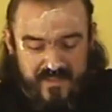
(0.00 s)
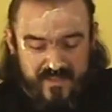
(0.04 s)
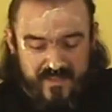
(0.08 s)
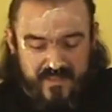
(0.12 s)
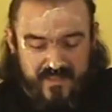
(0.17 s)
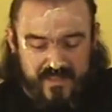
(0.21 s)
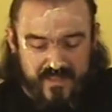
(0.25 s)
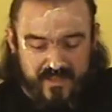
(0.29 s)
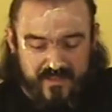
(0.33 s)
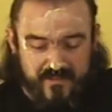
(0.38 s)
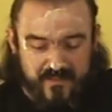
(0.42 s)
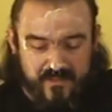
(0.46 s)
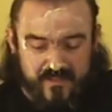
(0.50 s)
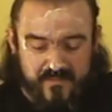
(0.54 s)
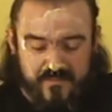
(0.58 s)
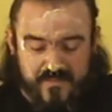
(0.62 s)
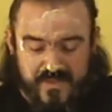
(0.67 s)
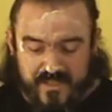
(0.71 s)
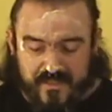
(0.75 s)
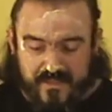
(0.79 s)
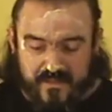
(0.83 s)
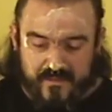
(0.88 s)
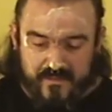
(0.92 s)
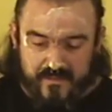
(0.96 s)
and that'll just
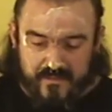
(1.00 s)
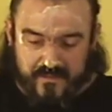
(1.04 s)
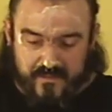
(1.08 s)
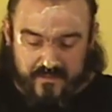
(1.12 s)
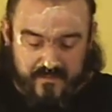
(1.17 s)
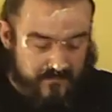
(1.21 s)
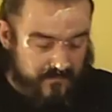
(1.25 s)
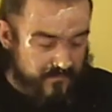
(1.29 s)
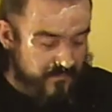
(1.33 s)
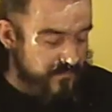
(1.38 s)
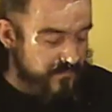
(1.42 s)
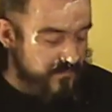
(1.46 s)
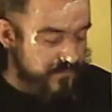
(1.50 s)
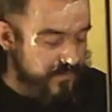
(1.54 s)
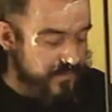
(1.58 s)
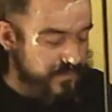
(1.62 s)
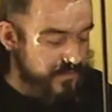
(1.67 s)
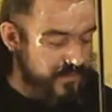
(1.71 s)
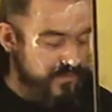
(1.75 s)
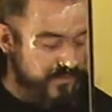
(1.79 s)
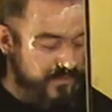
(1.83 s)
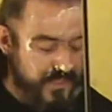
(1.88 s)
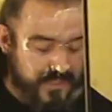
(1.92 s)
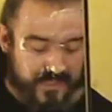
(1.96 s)
make it look
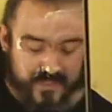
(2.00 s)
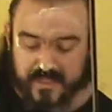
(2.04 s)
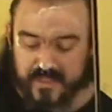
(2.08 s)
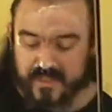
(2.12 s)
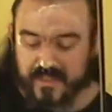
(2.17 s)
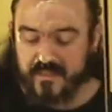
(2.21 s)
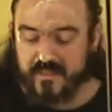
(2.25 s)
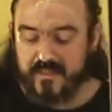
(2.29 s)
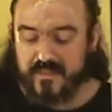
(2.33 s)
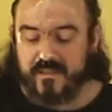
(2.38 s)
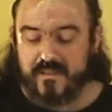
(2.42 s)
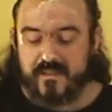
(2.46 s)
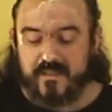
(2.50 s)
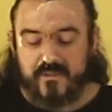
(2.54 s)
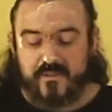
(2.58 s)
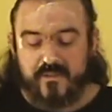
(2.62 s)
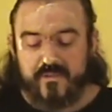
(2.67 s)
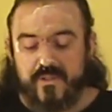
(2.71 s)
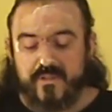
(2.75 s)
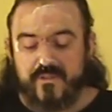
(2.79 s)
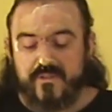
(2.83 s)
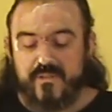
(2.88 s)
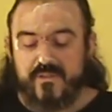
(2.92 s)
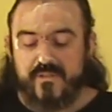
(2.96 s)
like a
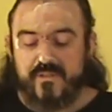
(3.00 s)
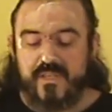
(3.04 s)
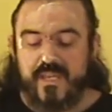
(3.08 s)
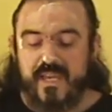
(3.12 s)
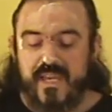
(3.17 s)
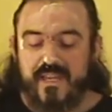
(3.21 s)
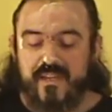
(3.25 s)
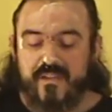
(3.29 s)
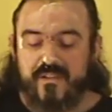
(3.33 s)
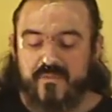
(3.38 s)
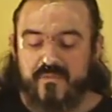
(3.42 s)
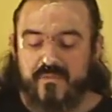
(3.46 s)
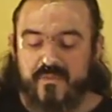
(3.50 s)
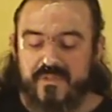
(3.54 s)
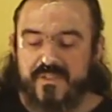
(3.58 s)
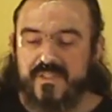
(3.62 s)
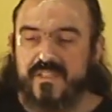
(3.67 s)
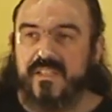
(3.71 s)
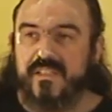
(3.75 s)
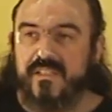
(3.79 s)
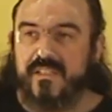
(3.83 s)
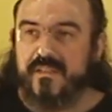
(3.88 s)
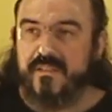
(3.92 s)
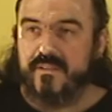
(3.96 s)
creature's actual
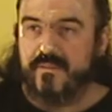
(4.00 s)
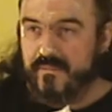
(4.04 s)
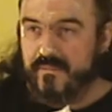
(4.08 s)
skin.